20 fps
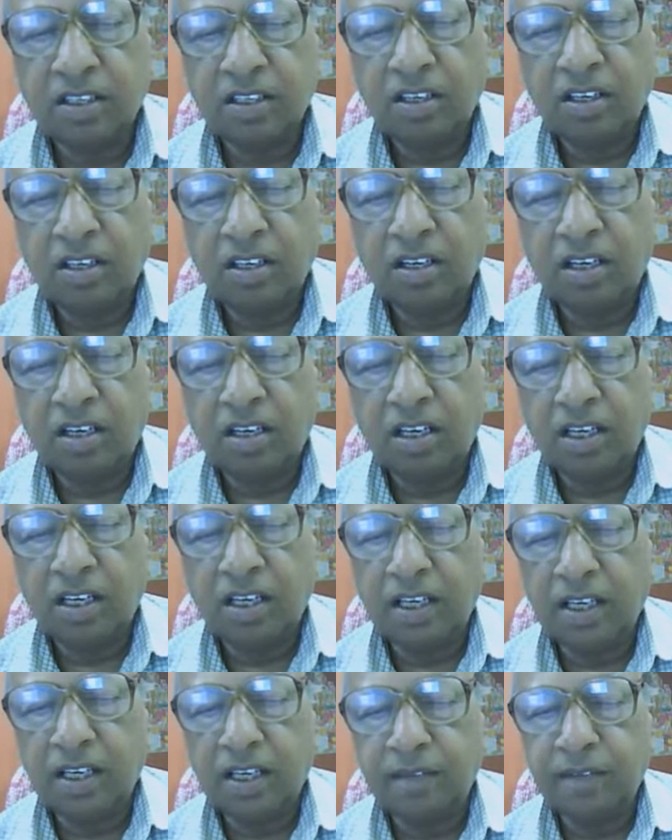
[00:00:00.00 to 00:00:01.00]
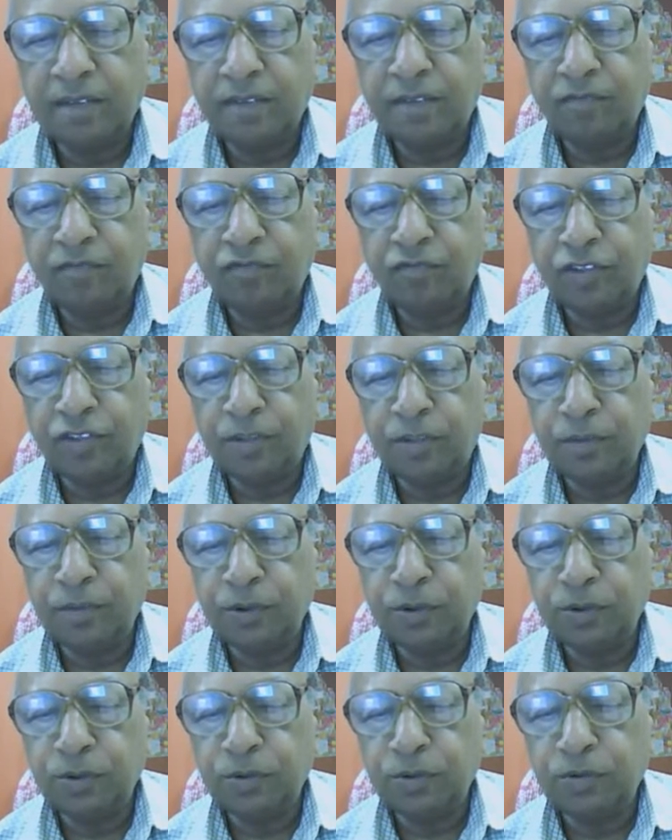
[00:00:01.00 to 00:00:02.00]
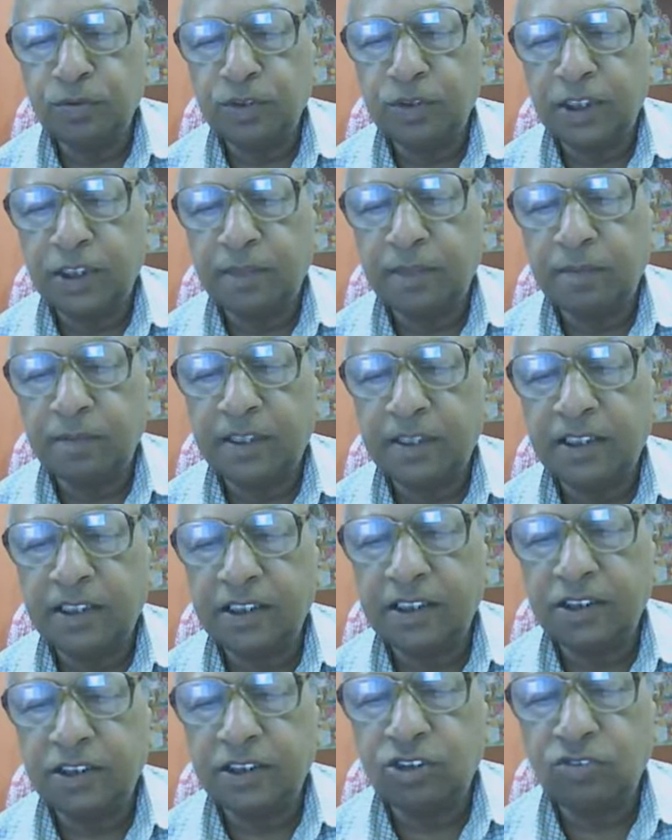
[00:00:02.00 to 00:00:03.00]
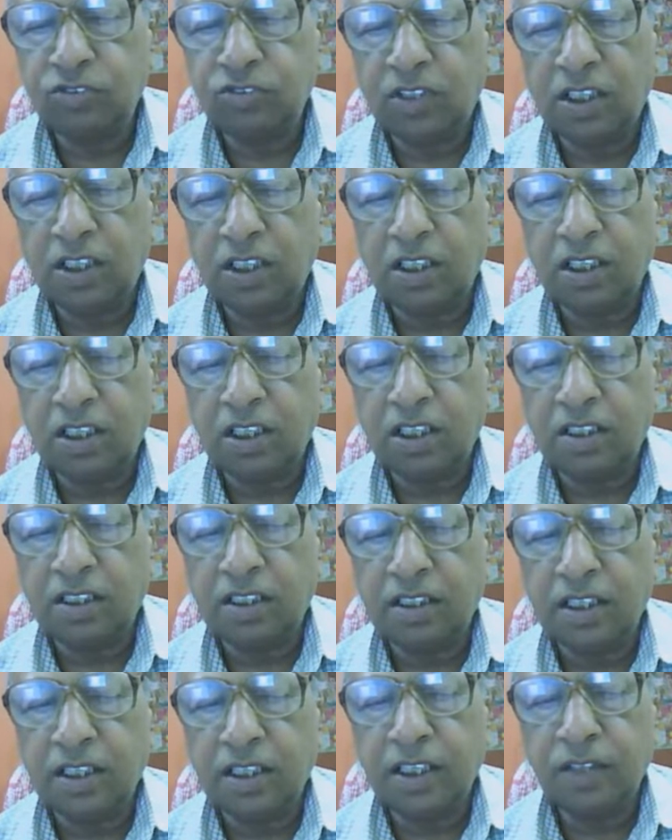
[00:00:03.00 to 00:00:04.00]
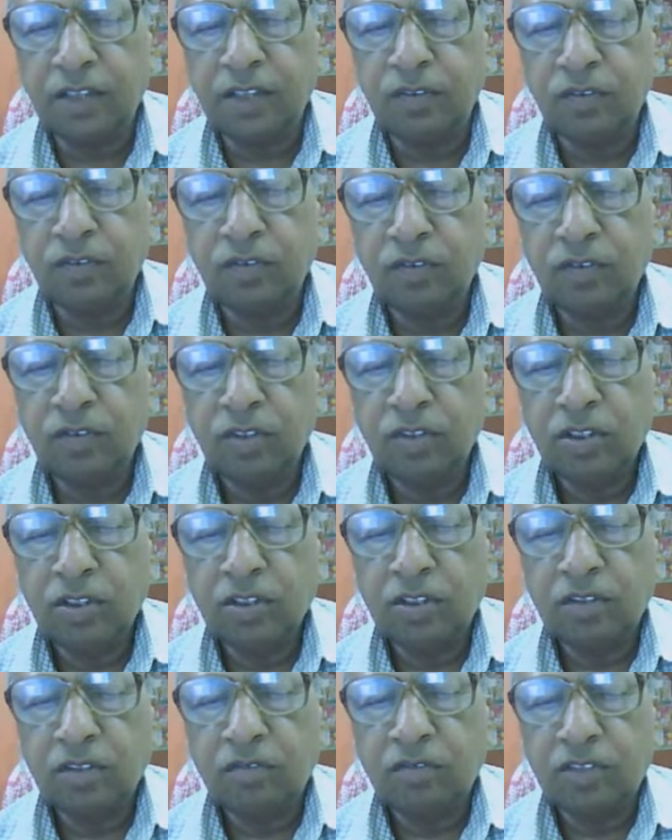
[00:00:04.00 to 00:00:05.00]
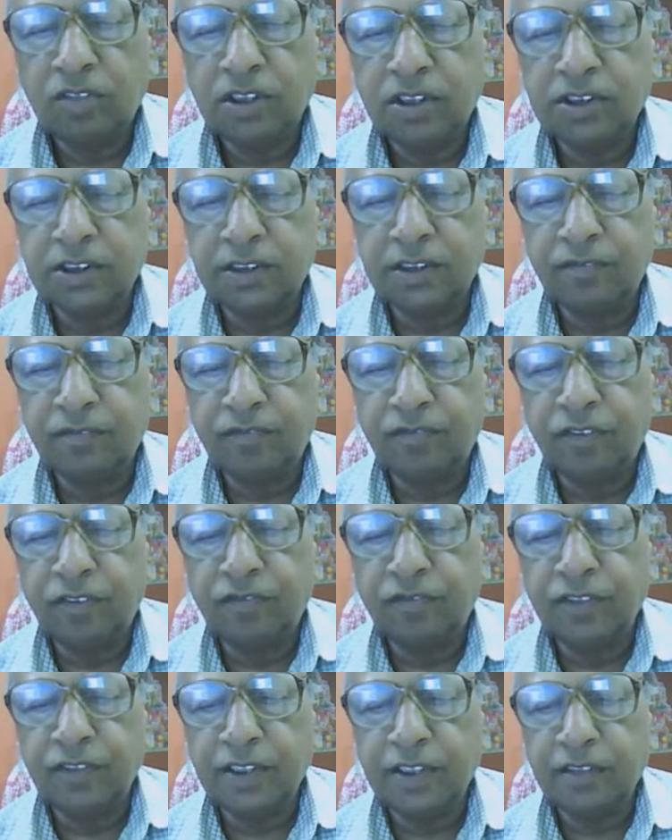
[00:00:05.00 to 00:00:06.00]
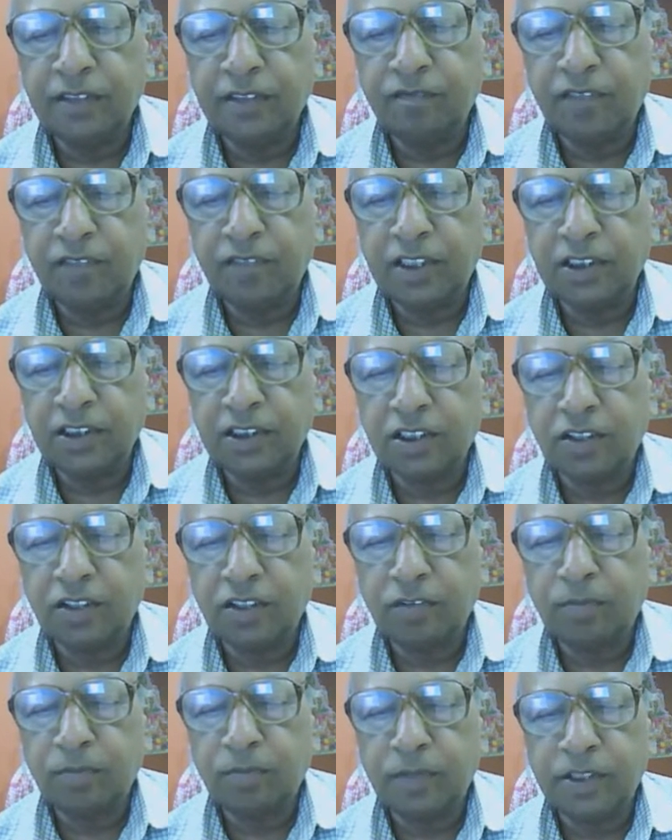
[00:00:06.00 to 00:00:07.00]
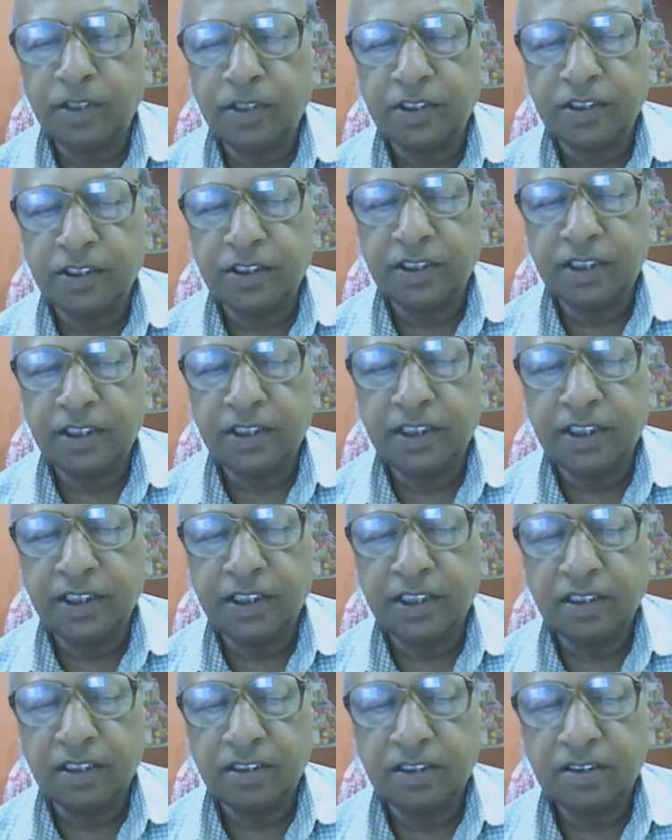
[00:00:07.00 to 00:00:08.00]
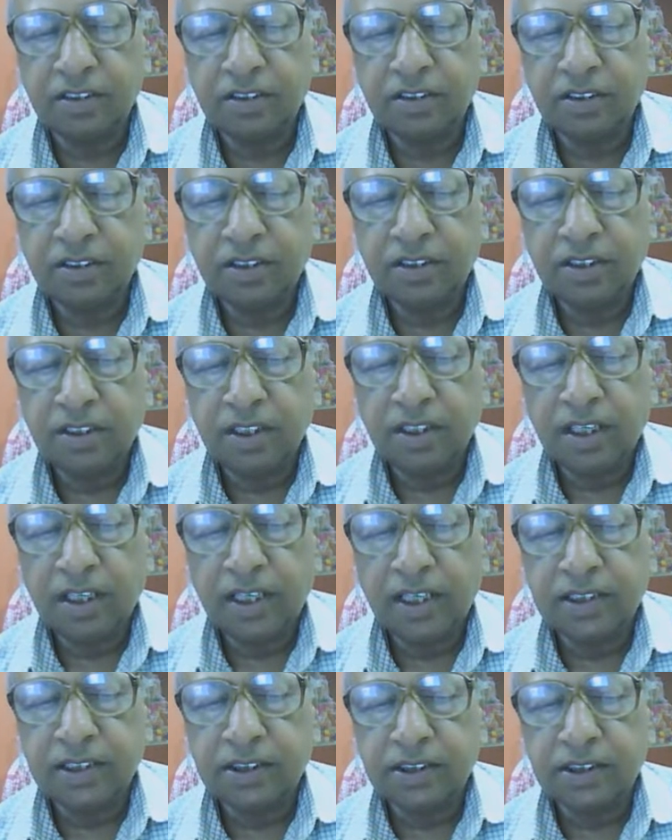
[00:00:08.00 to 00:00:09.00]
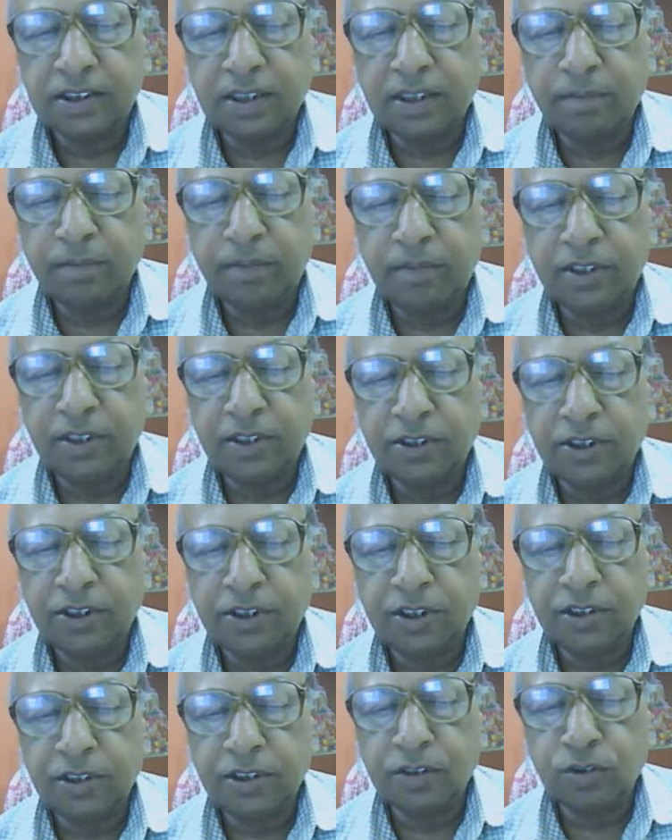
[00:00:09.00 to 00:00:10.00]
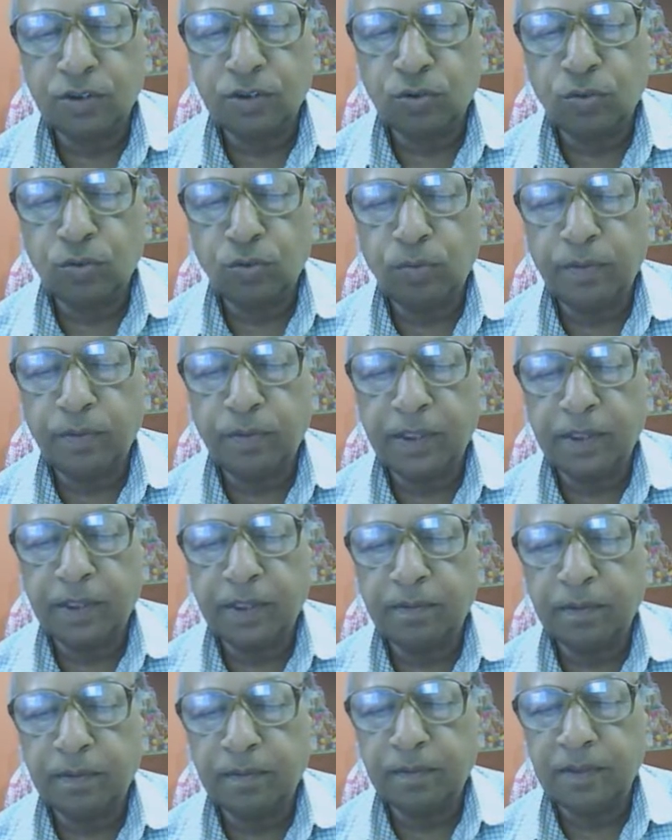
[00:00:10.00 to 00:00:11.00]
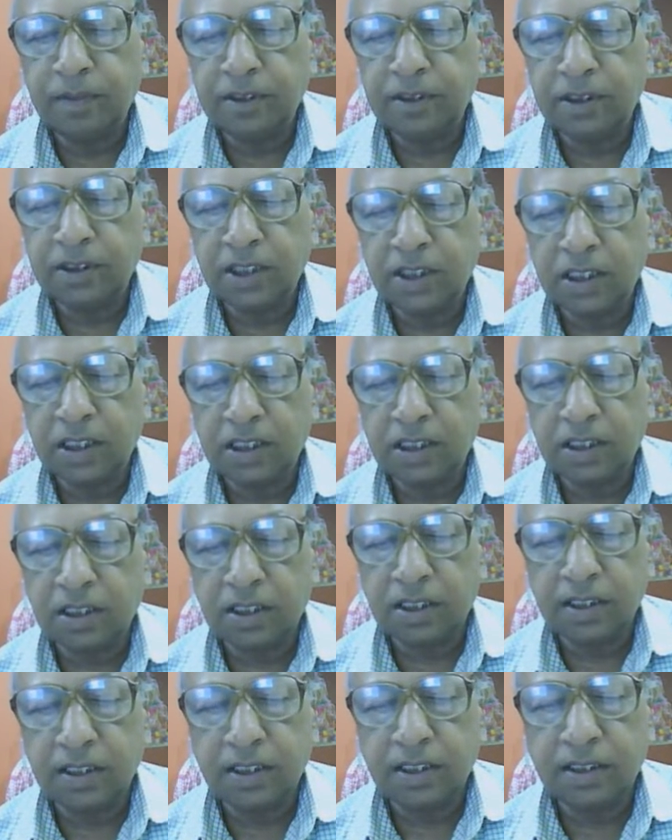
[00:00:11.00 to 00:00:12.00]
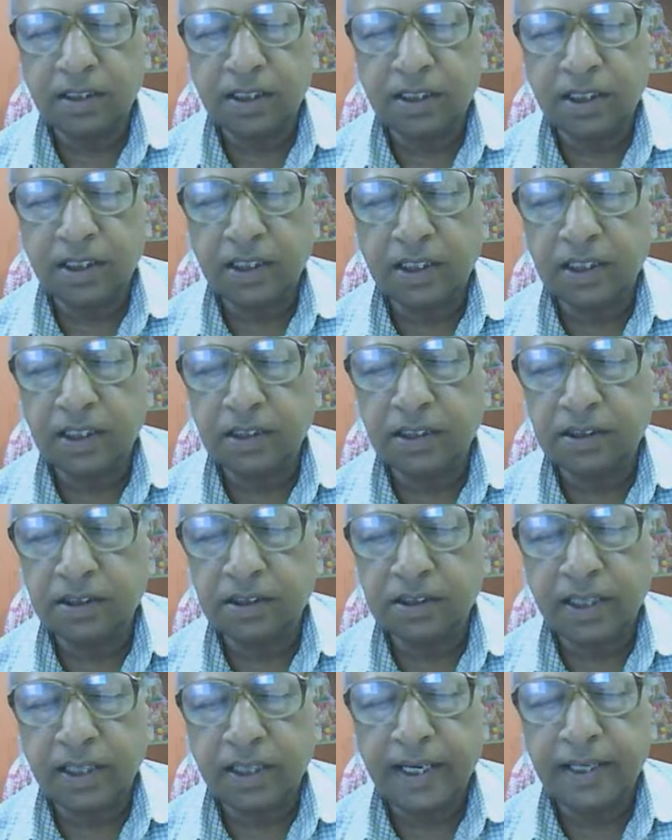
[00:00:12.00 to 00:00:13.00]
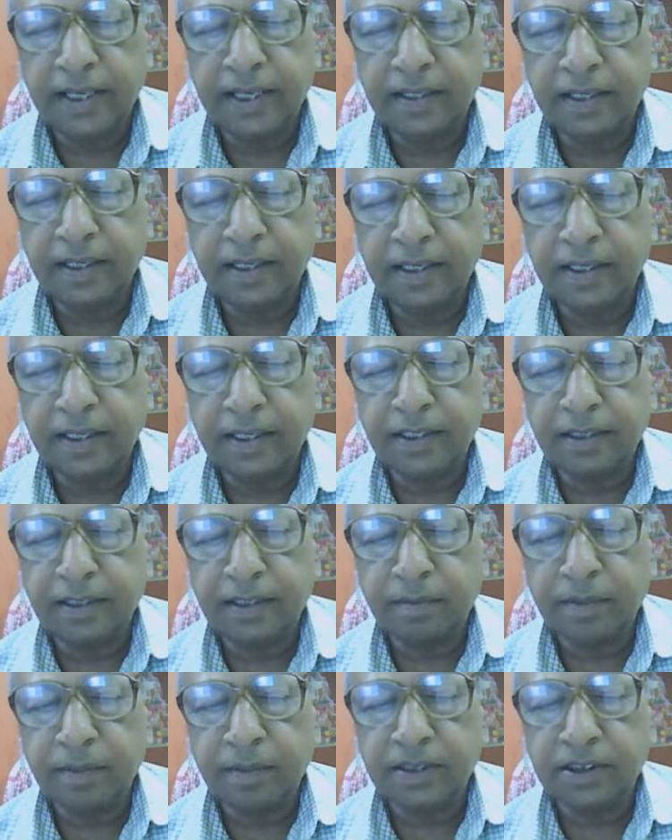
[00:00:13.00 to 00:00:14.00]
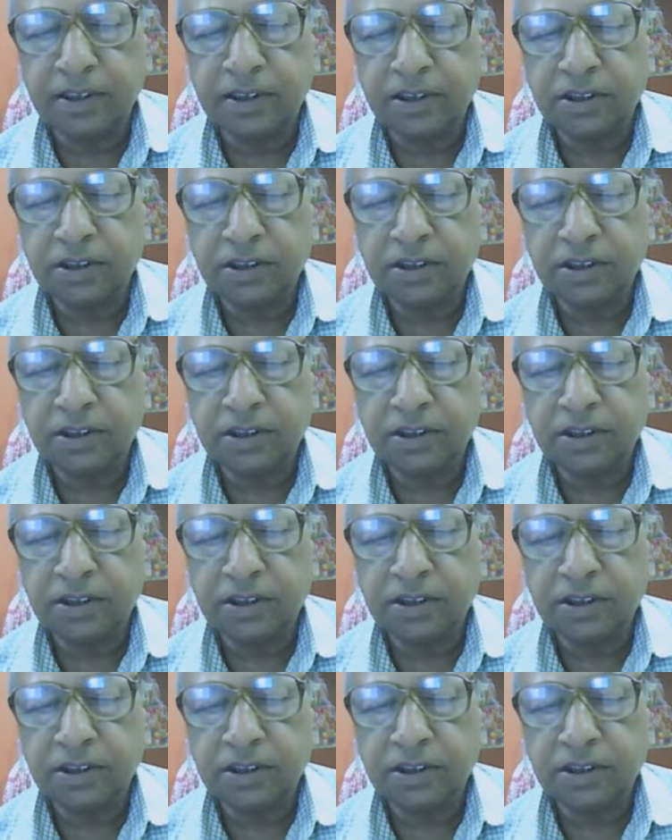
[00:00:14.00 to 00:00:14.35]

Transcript: I have informed you that Pandit Jawaharlal Nehru was a founding father of modern India, establishing so many public sector undertakings and enterprises.